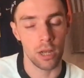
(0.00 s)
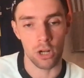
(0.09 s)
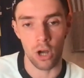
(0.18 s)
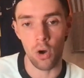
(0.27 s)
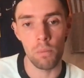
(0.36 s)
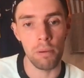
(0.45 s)

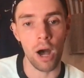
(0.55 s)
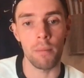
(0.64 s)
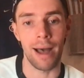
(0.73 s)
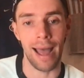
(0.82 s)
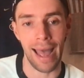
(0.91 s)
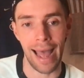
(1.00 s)
Cole
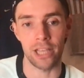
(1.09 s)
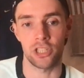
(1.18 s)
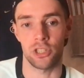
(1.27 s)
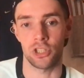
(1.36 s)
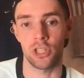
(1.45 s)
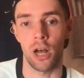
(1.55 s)
Palmer has
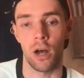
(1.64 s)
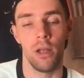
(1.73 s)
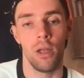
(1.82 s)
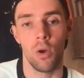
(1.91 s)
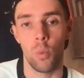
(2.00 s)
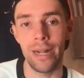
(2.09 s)
to start.
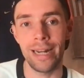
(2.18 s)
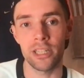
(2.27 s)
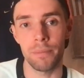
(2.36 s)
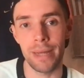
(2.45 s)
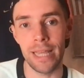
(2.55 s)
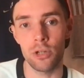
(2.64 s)
We need as
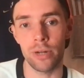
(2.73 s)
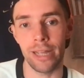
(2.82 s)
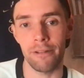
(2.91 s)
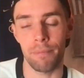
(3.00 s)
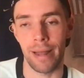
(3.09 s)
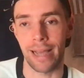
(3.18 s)
many
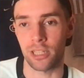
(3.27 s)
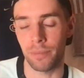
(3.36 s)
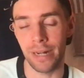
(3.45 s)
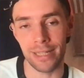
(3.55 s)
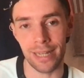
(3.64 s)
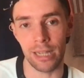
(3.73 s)
creative players, as
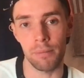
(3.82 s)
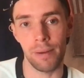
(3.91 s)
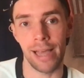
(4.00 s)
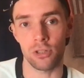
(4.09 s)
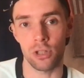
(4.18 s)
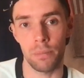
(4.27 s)
many attacking
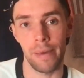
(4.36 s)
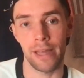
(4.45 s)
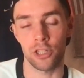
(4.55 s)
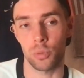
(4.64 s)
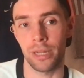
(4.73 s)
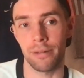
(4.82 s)
players on the pitch
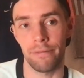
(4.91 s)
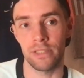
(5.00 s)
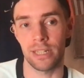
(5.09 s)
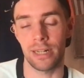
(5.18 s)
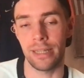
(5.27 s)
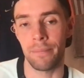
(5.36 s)
as we can
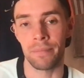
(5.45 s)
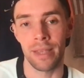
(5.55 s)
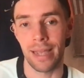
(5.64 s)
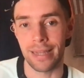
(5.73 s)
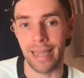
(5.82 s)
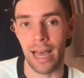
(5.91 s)
physically
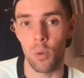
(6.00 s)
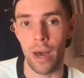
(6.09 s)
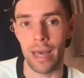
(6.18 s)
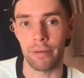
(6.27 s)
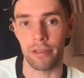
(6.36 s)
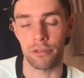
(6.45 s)
get
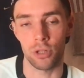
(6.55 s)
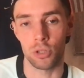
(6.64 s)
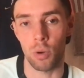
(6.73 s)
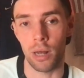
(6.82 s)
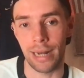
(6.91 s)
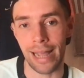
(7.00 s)
away with due to
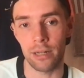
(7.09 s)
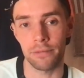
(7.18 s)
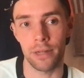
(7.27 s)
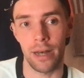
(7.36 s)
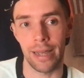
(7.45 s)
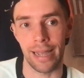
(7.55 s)
our lack of
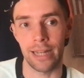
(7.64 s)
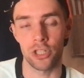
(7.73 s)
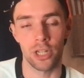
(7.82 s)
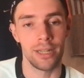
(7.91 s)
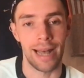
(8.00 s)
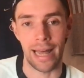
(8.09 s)
cutting edge
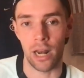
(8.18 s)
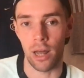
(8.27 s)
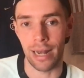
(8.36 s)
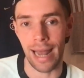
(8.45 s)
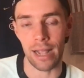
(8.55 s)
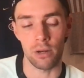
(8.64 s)
and our
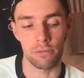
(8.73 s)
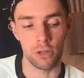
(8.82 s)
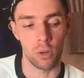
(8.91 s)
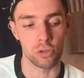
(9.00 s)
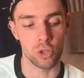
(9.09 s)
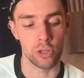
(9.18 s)
lack of
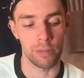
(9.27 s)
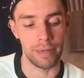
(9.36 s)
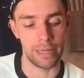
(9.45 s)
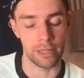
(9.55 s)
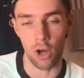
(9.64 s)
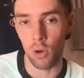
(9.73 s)
goal-scoring
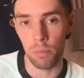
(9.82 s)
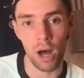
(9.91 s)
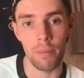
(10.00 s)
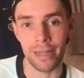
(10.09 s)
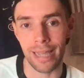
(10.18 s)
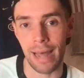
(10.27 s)
ability. Cole
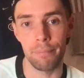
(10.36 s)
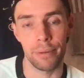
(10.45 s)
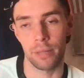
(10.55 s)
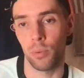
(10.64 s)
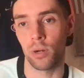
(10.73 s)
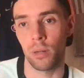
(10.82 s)
Palmer can put the
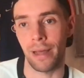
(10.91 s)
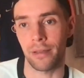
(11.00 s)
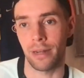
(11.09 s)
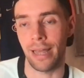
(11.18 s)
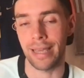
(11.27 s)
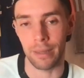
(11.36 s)
ball in the back of the
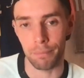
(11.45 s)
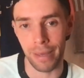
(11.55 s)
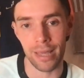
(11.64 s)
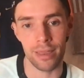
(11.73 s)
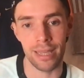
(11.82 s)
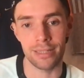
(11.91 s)
net. He can
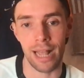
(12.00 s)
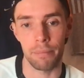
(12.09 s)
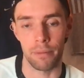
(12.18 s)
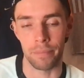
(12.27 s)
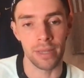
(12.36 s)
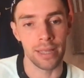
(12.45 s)
make things
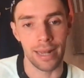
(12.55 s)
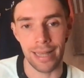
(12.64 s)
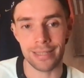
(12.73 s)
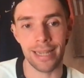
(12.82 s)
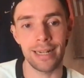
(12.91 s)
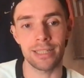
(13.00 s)
happen. Let's
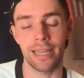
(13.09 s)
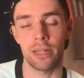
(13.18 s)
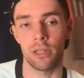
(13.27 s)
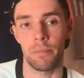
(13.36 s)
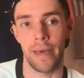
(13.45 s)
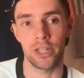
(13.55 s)
get this kid on
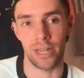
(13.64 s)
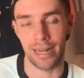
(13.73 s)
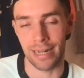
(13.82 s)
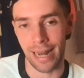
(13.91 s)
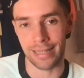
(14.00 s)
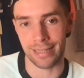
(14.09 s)
the pitch
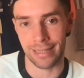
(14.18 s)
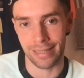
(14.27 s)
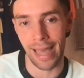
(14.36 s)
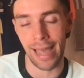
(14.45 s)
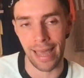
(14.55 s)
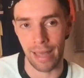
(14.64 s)
and let's
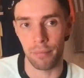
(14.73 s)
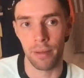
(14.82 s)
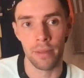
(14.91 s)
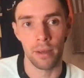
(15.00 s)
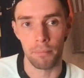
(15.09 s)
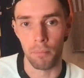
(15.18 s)
get him
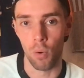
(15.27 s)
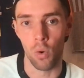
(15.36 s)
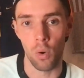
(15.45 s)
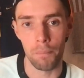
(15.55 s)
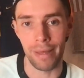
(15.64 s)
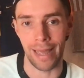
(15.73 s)

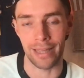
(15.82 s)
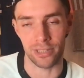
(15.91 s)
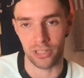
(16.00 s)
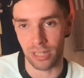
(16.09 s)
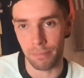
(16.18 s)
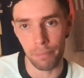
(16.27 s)
more minutes.
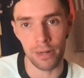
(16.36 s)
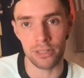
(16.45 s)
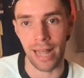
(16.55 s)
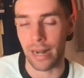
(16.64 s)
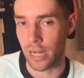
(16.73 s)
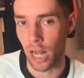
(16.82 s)
Simple as
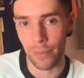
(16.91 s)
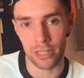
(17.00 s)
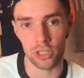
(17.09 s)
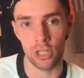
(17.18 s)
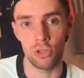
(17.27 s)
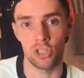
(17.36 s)
that. No
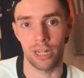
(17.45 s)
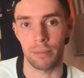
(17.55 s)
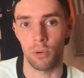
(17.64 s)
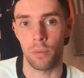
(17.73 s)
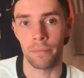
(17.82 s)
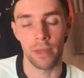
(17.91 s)
excuses
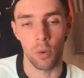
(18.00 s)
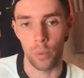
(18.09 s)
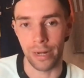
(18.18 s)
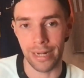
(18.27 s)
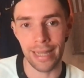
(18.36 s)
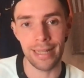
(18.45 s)
anymore.
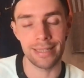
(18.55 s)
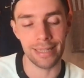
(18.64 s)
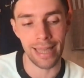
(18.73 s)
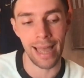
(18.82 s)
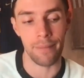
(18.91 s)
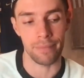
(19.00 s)
We need to
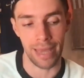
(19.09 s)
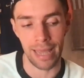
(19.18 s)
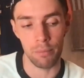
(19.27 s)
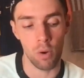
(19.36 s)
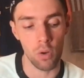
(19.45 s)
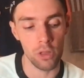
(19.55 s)
get
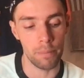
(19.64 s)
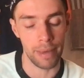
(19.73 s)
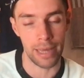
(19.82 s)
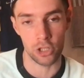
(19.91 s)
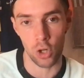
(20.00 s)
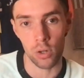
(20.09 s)
him on the
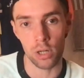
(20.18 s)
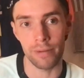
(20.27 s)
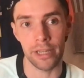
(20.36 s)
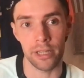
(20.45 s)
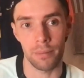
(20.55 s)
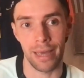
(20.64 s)
pitch on a
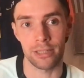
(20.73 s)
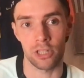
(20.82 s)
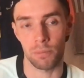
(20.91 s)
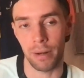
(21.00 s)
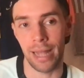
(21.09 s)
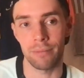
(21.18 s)
regular basis,
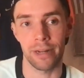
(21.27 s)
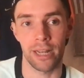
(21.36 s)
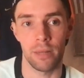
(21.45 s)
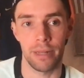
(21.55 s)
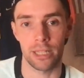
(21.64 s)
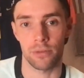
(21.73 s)
playing
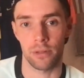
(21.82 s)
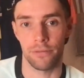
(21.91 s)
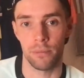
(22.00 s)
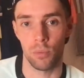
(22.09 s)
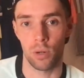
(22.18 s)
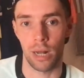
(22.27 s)
regular minutes for the
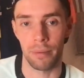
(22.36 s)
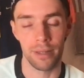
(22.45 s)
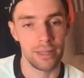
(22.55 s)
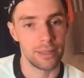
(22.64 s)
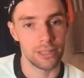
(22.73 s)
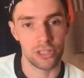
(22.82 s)
football club.
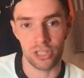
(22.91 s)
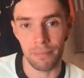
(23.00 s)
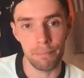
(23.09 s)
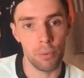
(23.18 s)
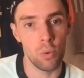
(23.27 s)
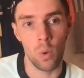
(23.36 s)

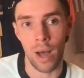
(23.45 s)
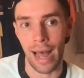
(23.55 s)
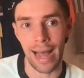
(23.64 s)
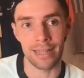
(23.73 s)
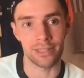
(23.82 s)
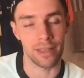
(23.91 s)
Simple
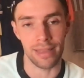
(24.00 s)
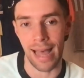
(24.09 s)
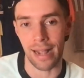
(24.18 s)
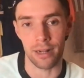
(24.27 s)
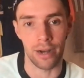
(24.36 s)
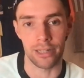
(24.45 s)
as that,
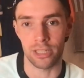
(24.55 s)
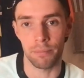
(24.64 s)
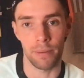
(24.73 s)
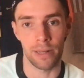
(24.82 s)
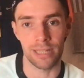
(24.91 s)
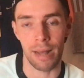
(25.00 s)
guys.
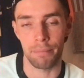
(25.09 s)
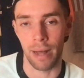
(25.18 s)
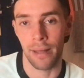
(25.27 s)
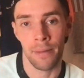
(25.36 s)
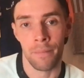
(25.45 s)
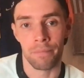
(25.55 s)
Simple as that. But
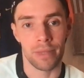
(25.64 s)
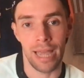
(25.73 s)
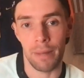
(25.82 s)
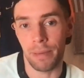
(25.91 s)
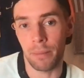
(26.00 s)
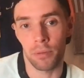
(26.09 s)
yeah,
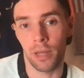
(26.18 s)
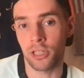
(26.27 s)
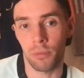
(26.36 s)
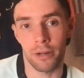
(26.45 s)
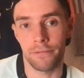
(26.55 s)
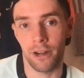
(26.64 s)
people, those are
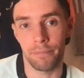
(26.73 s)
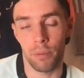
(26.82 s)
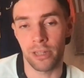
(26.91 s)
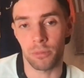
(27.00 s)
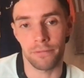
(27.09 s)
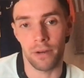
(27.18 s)
my 5
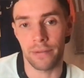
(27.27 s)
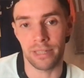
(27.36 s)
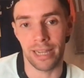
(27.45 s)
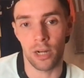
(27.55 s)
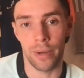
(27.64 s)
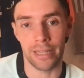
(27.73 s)
points, my 5
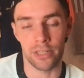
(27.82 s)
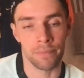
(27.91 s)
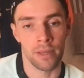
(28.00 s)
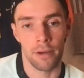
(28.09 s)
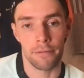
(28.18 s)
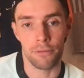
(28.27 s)
takeaways
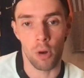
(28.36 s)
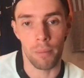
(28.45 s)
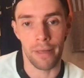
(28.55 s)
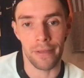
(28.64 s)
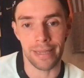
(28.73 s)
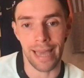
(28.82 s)
from
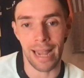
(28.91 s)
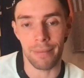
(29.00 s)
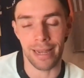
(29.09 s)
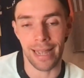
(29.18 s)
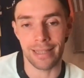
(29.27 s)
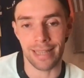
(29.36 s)
the game
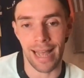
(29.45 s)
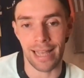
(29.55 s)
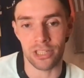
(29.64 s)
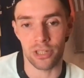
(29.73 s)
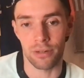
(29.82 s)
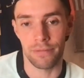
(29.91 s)
against
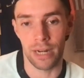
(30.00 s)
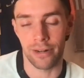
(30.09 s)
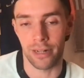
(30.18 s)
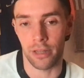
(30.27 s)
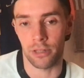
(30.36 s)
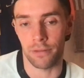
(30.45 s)
Aston Villa,
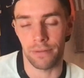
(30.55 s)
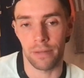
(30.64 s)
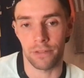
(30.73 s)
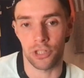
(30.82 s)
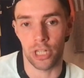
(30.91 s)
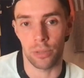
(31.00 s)
another defeat
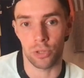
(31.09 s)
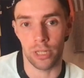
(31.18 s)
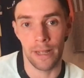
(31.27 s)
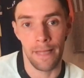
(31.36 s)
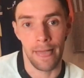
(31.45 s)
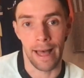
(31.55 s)
for Chelsea.